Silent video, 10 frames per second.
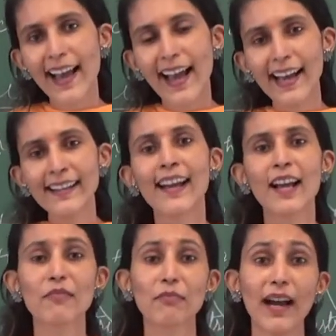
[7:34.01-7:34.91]
and
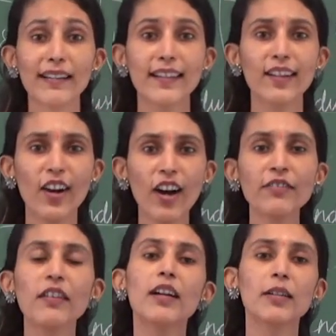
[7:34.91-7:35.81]
Battle of
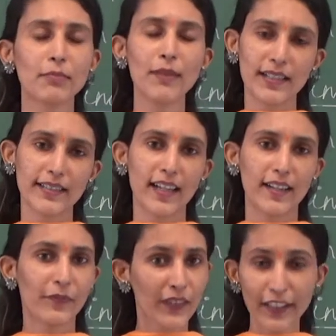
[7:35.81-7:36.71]
Buxar.
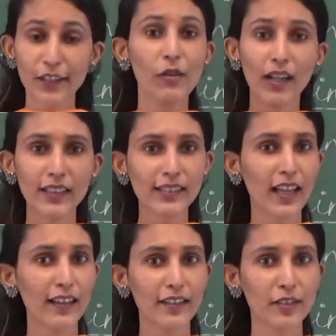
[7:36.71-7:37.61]
Did you
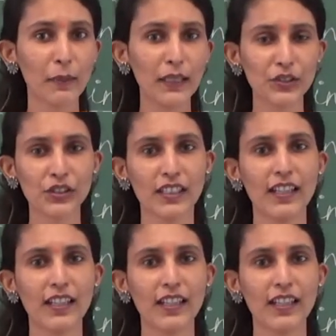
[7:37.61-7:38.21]
understand this much?